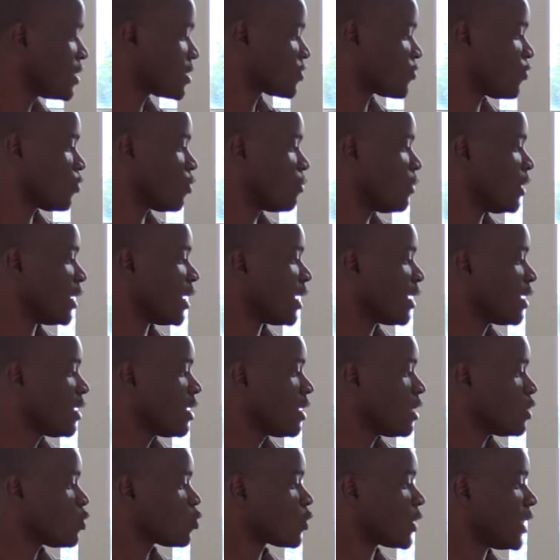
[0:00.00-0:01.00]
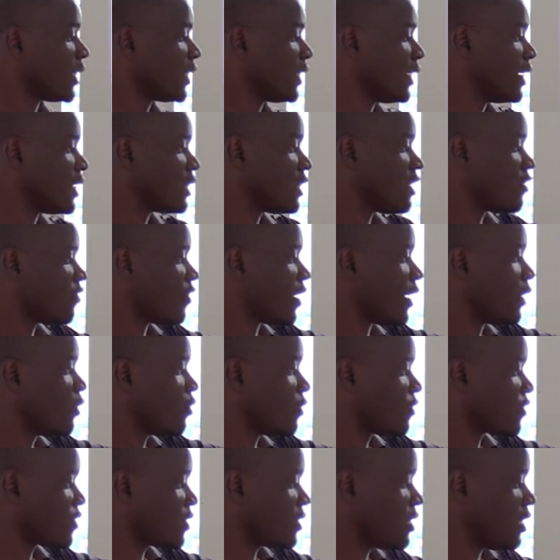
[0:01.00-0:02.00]
this formula to calculate the
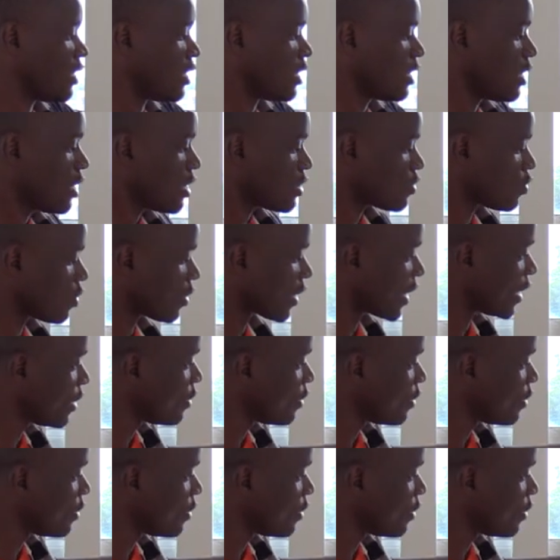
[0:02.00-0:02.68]
value of C. So we